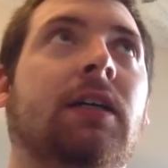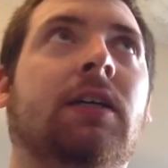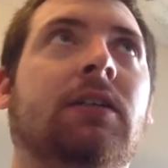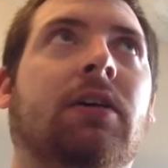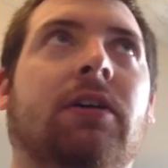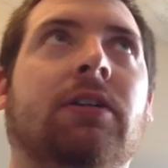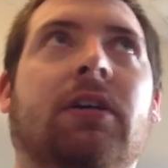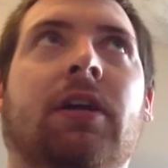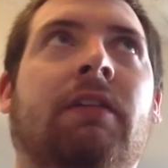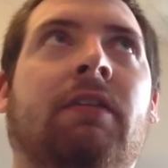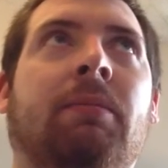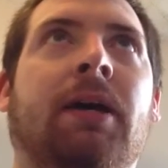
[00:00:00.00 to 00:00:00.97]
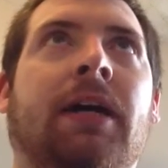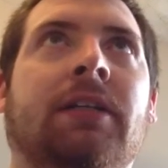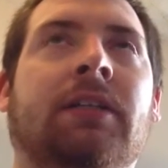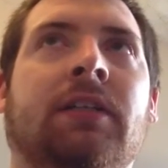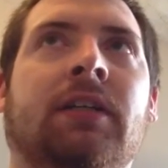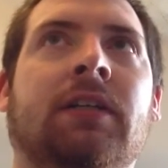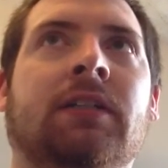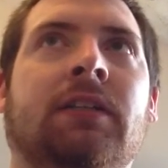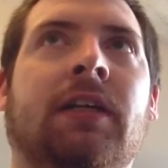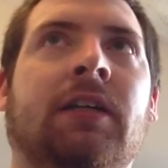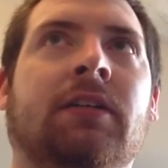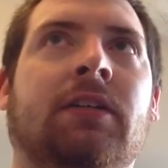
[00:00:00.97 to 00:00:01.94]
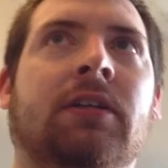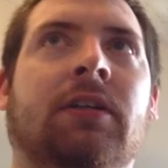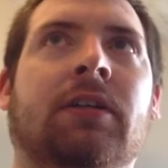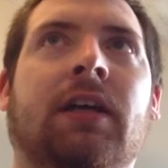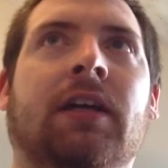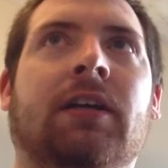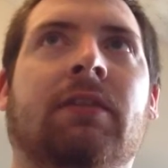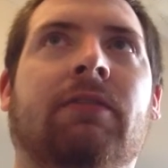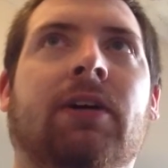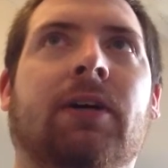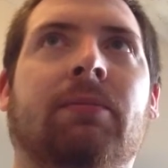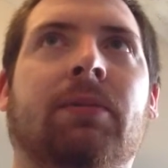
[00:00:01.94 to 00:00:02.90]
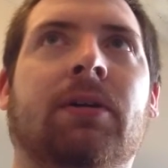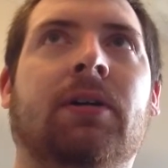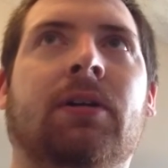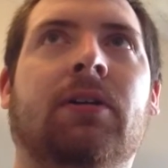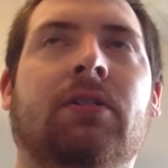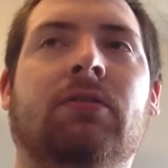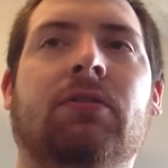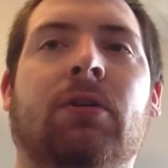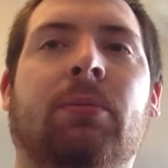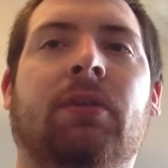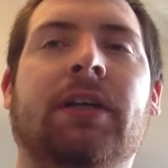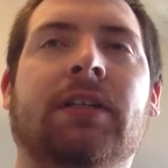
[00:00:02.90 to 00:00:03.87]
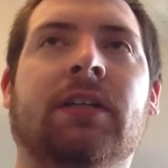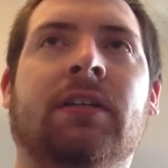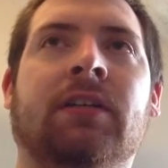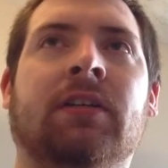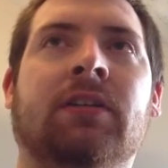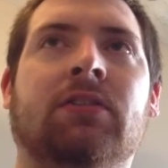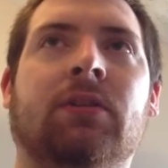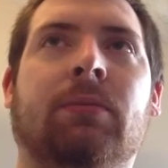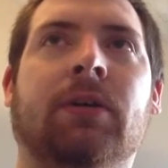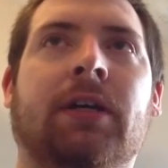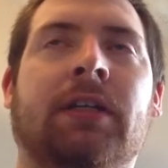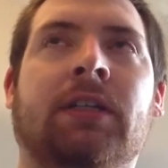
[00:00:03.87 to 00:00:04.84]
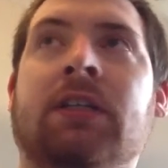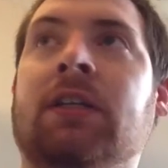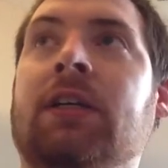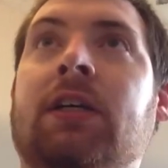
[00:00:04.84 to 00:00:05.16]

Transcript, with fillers: So I saw every match, stayed until the end of um, Roman Reigns and Triple H.